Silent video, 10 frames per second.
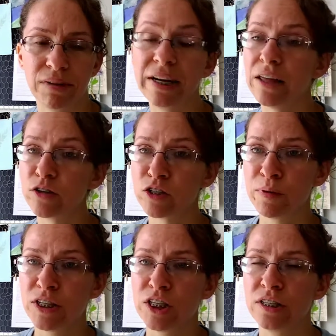another
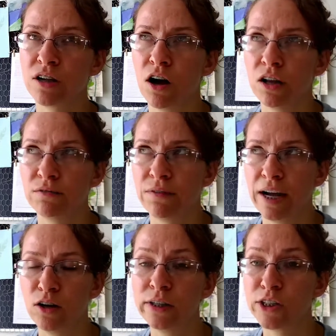species called
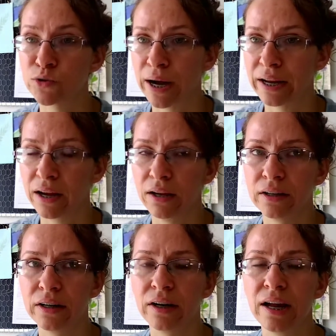Viola
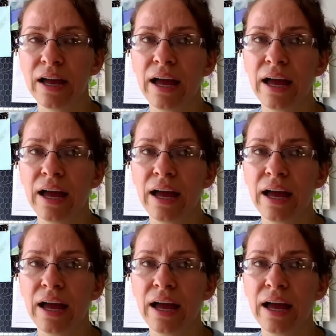tricolor,